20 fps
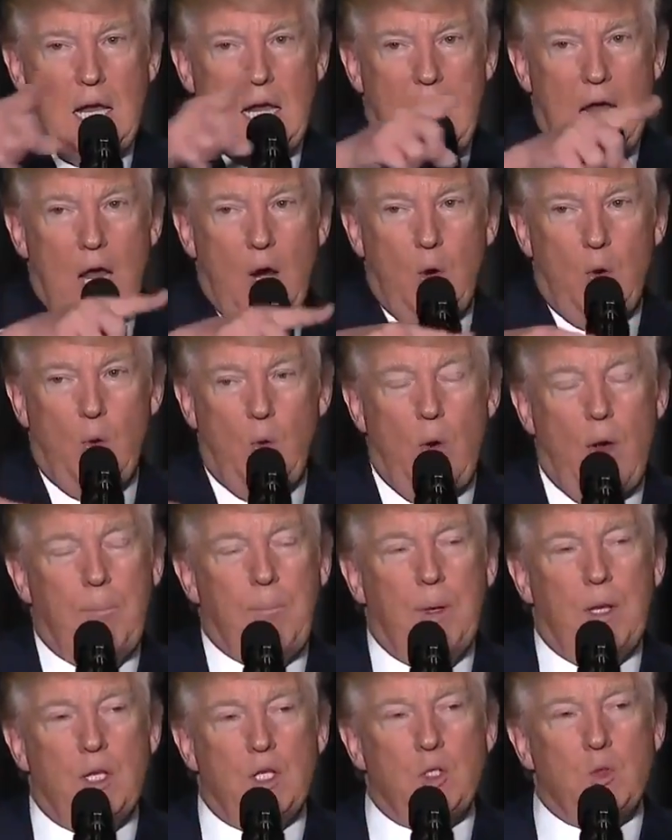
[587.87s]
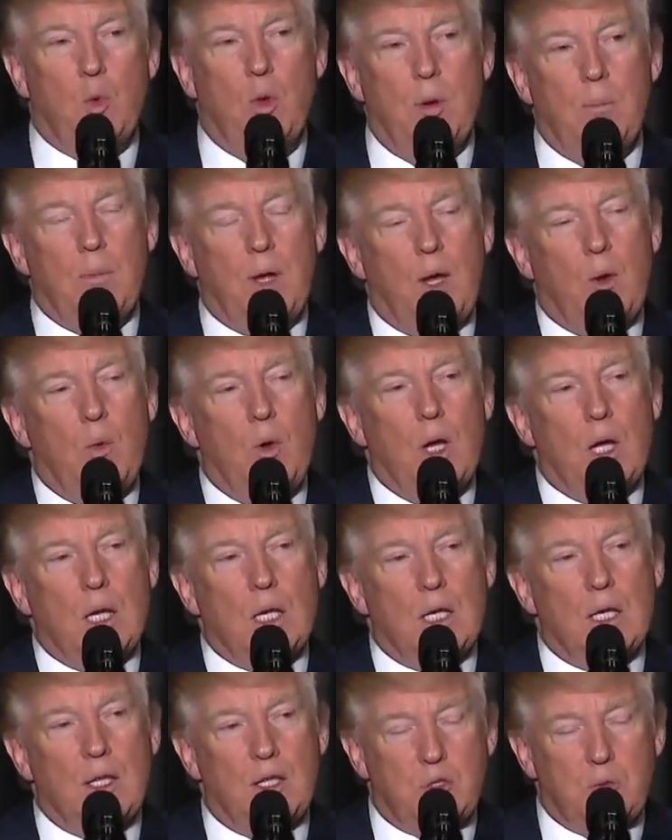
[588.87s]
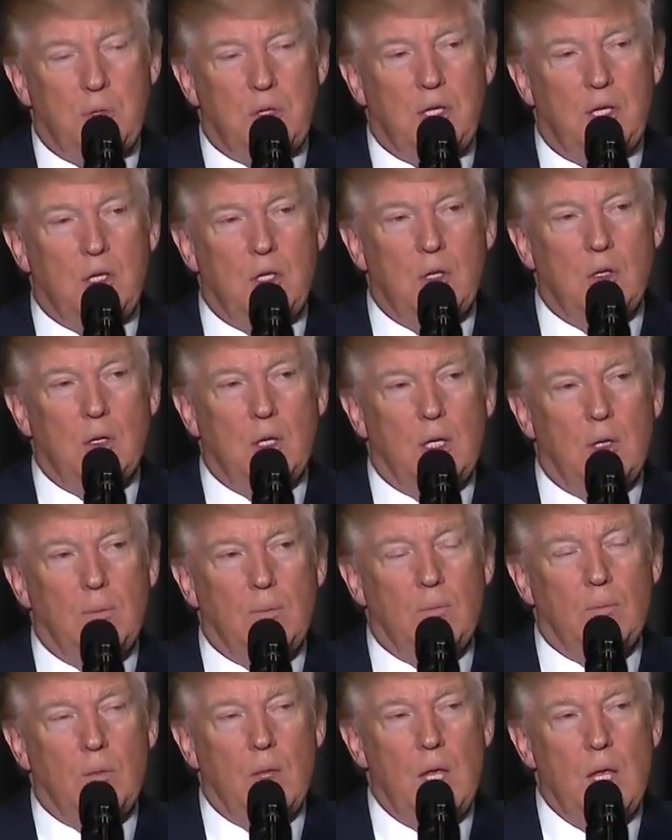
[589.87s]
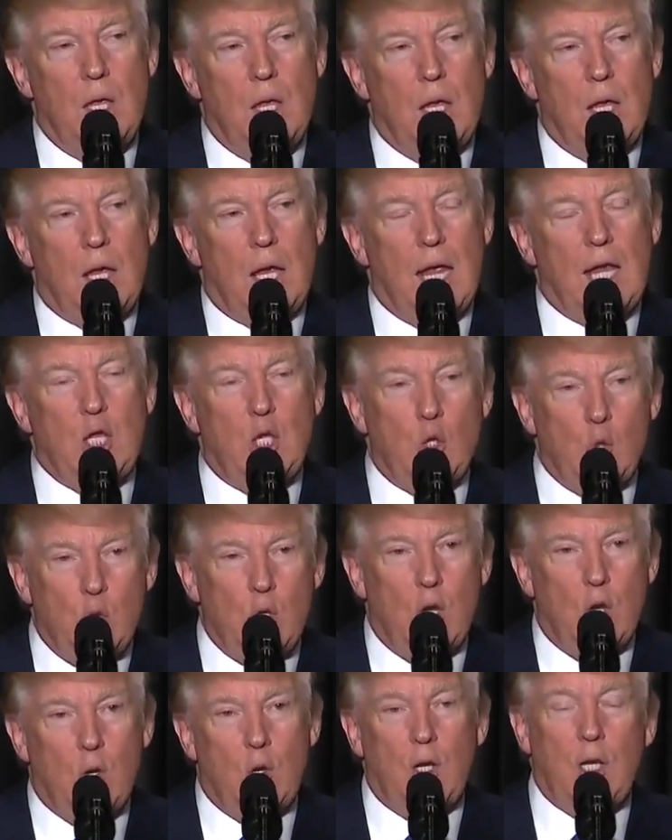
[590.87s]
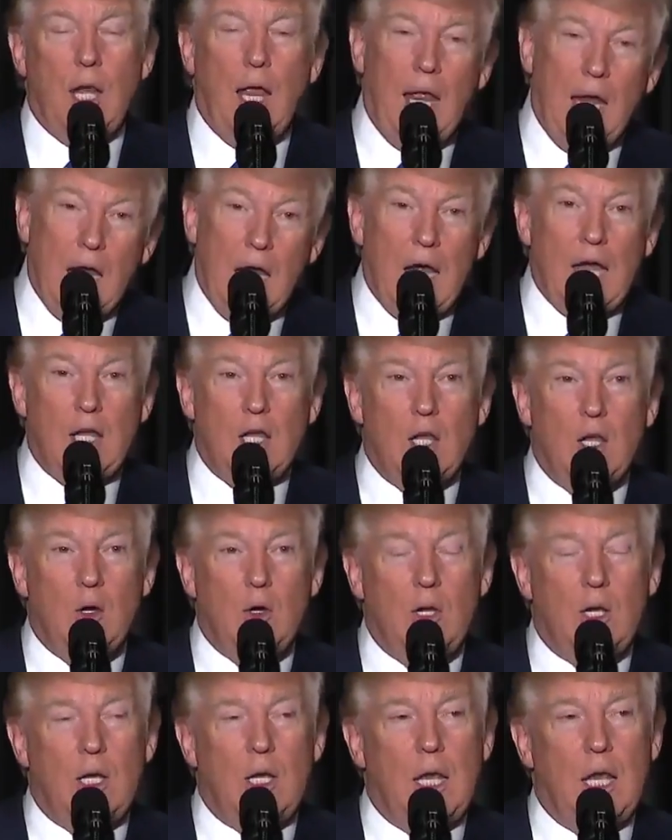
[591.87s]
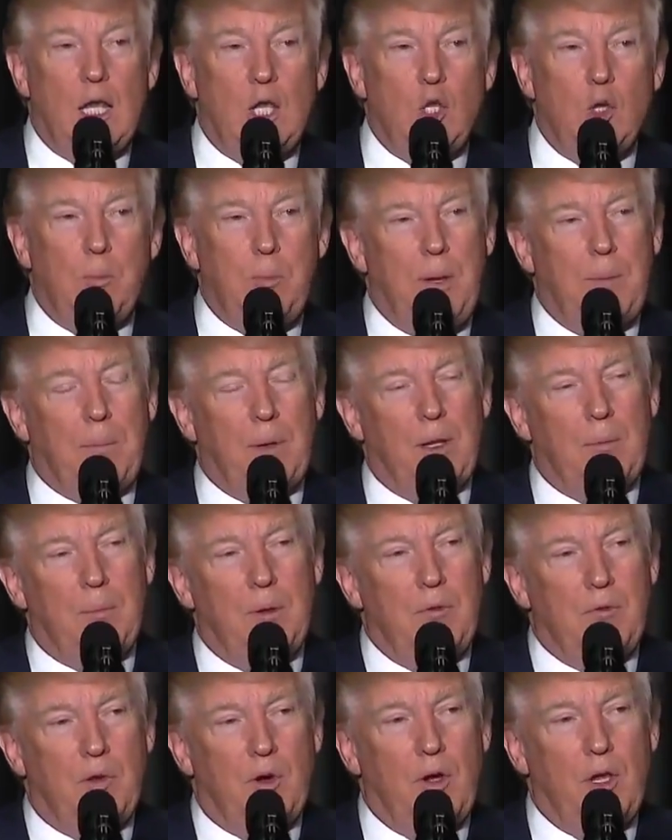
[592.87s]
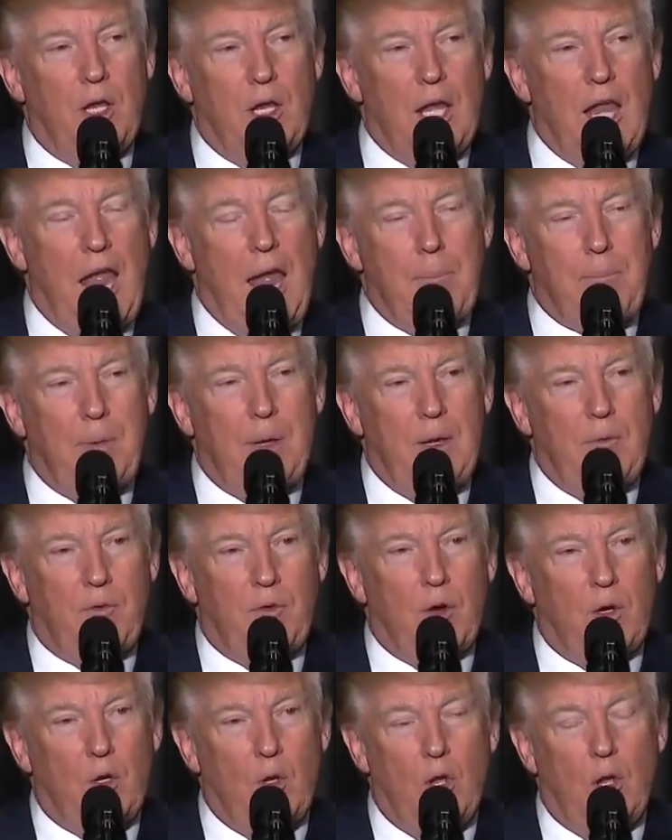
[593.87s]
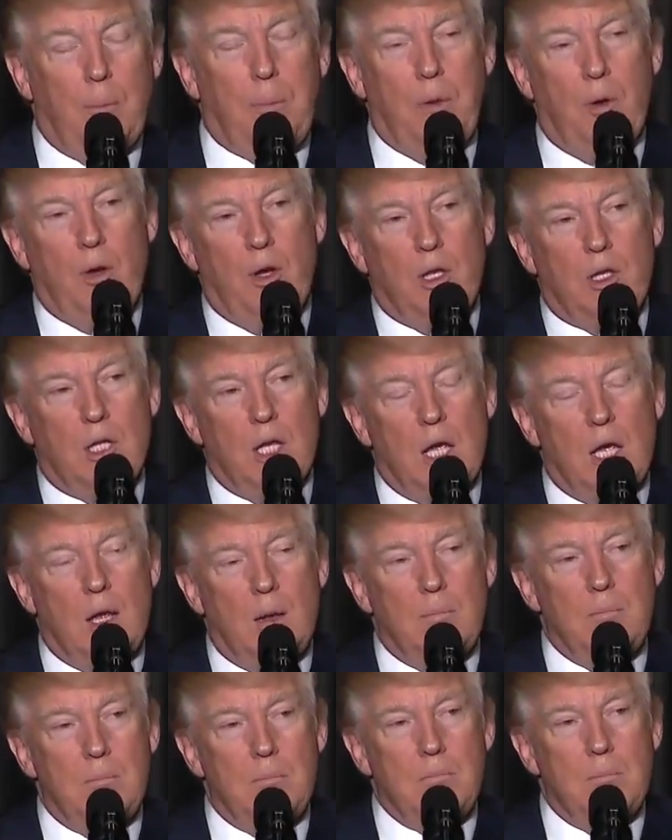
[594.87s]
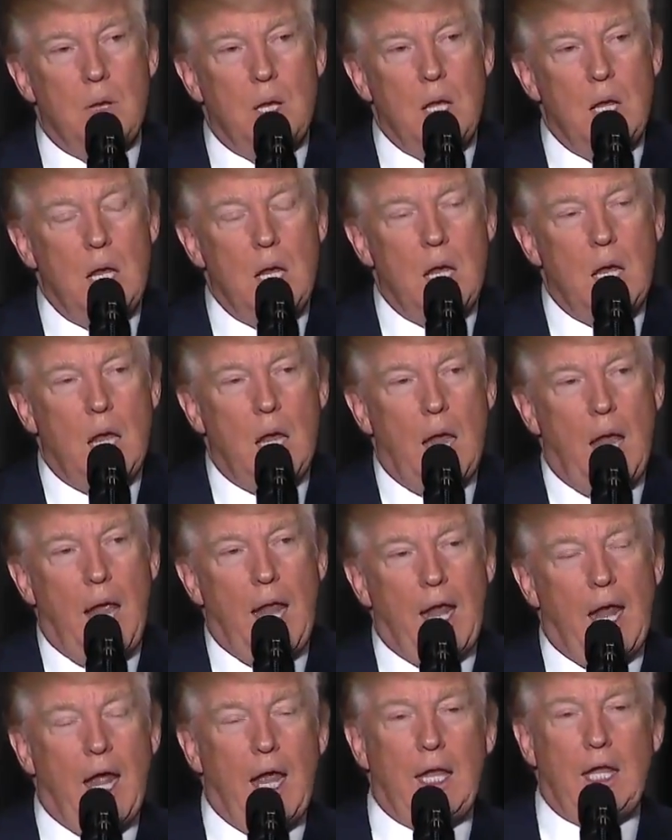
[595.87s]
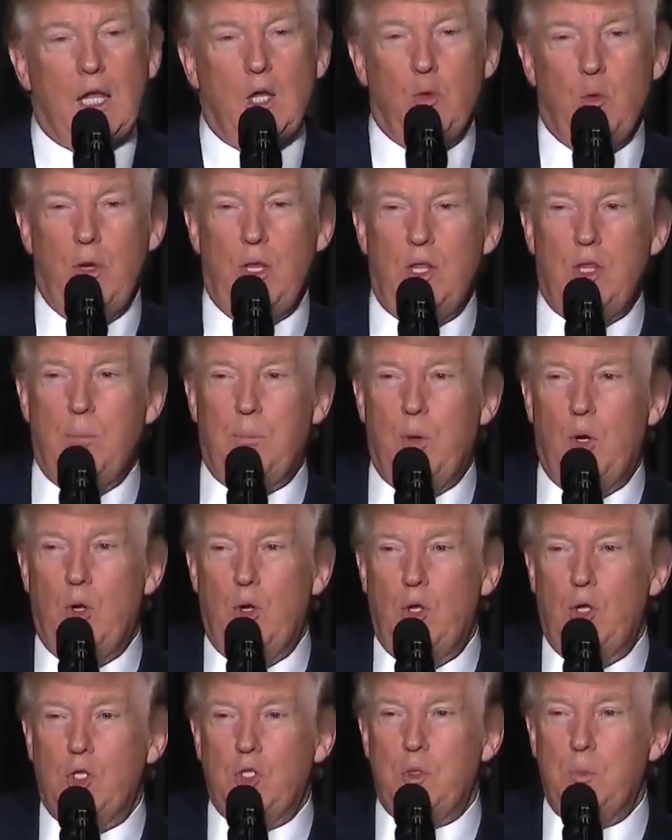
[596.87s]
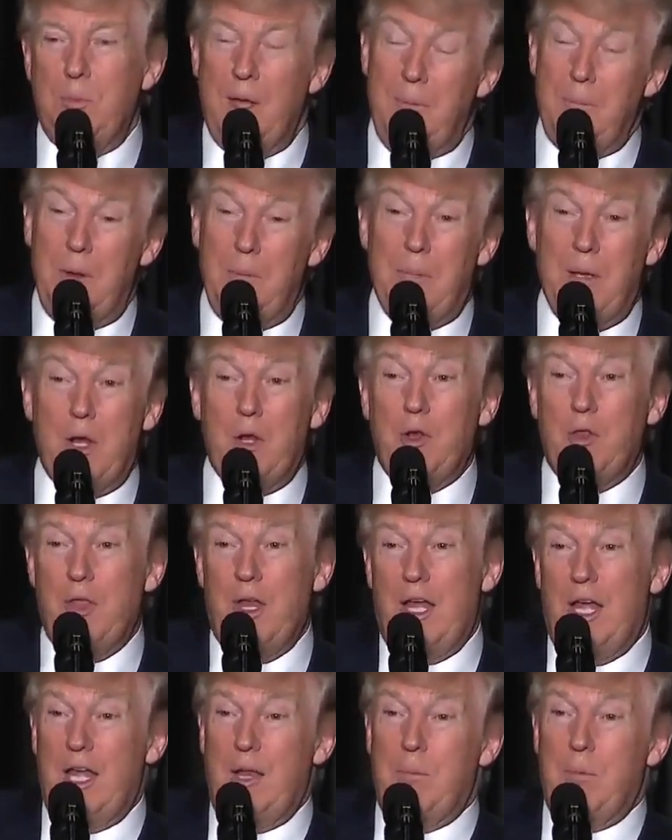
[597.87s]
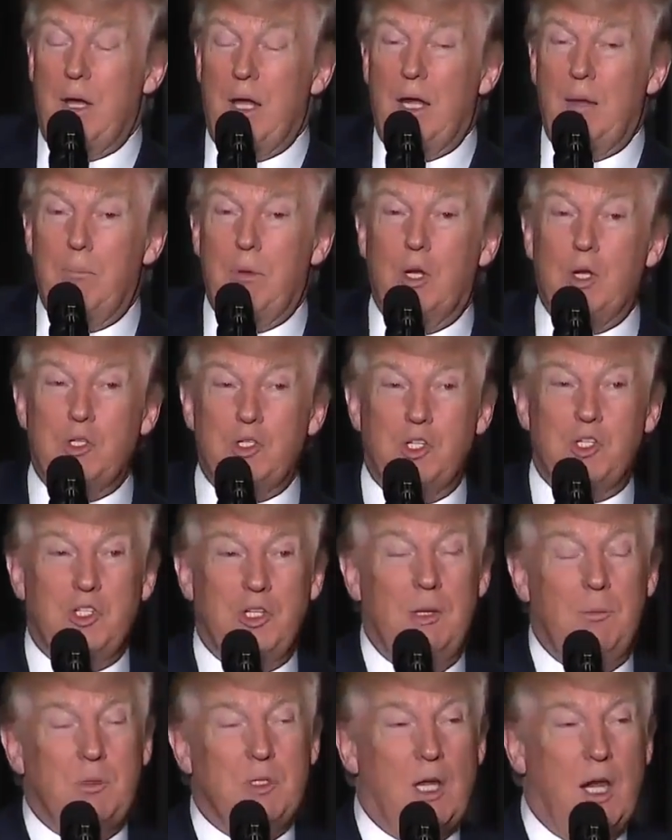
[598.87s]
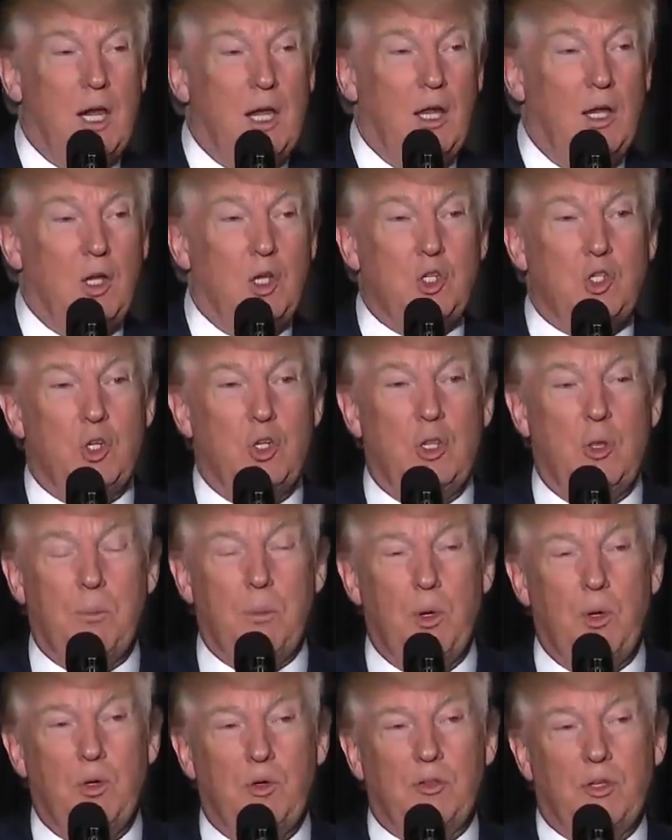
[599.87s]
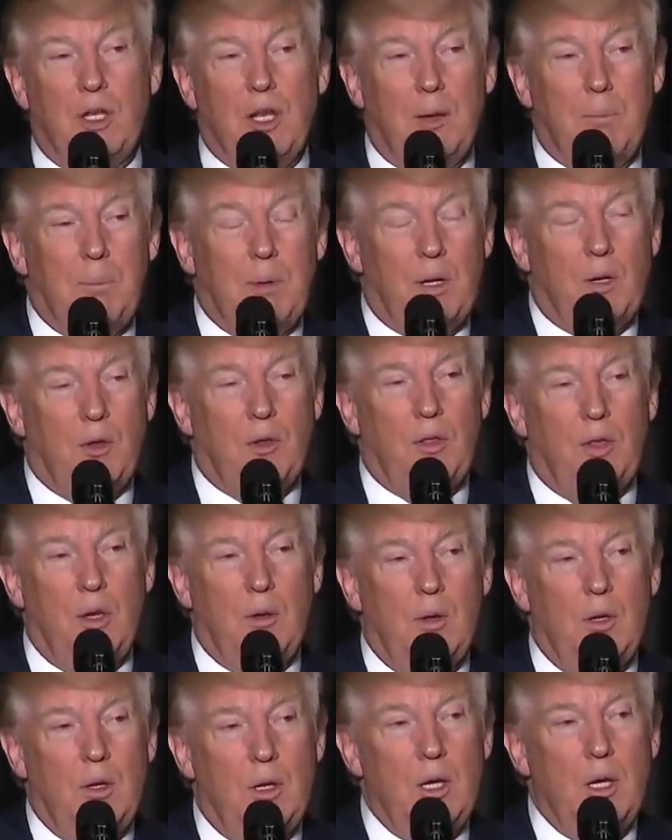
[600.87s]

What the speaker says: our weapons one by one. That's what they're doing. And you know it, and I know it, and you people have been very unhappy for a long period of time. And I can read the polls maybe better than anybody, because it seems that I understood the polls a lot better than